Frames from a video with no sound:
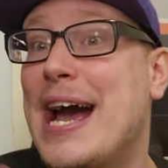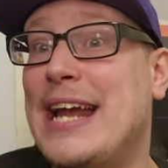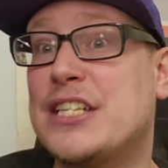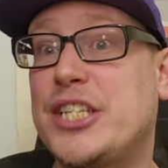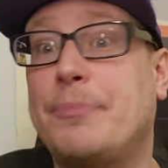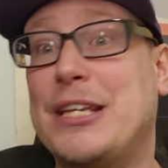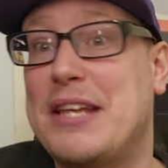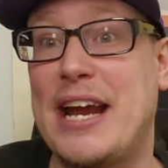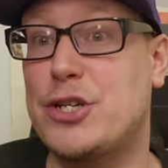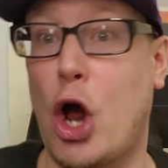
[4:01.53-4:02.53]
And it's something
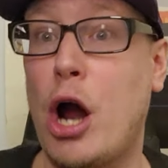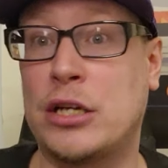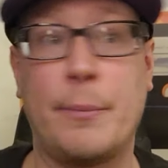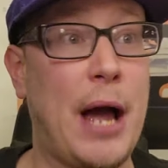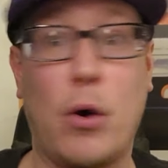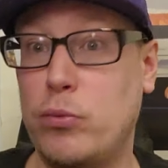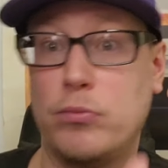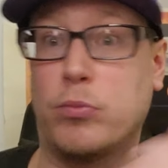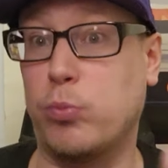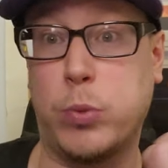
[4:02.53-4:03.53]
that I talked about
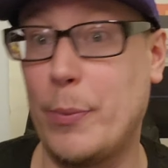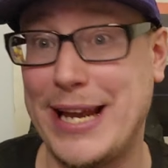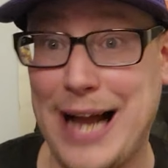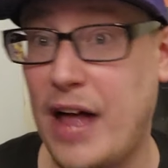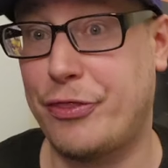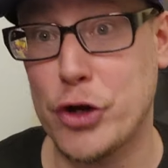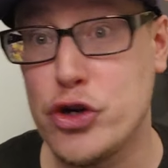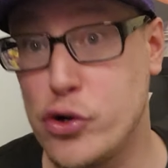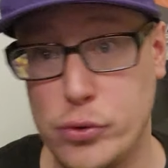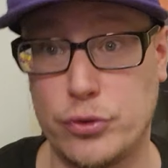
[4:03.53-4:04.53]
when we got the
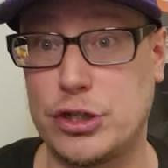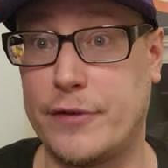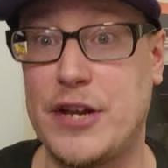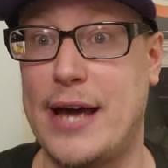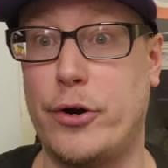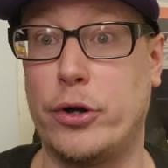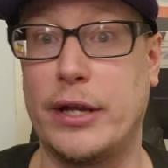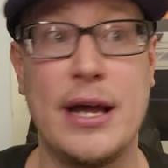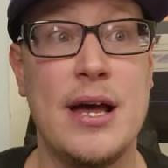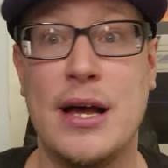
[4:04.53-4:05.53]
news of Dan Hurley,